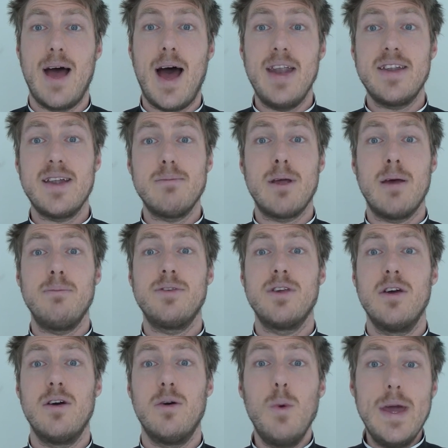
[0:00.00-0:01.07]
And sometimes
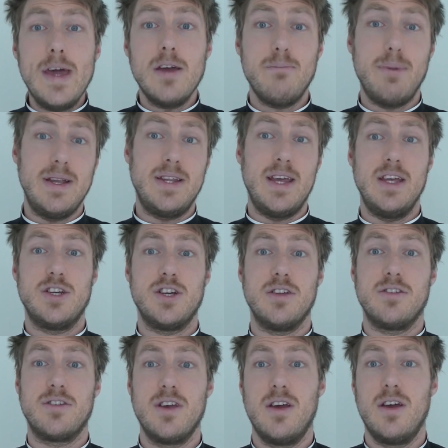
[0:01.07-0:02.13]
we can be
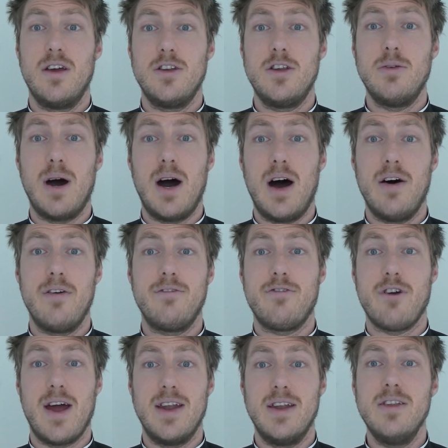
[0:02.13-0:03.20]
teachers to our
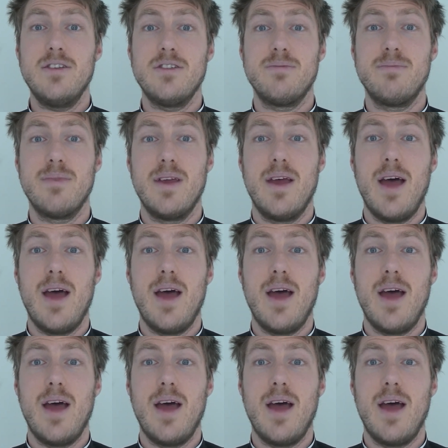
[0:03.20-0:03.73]
friends.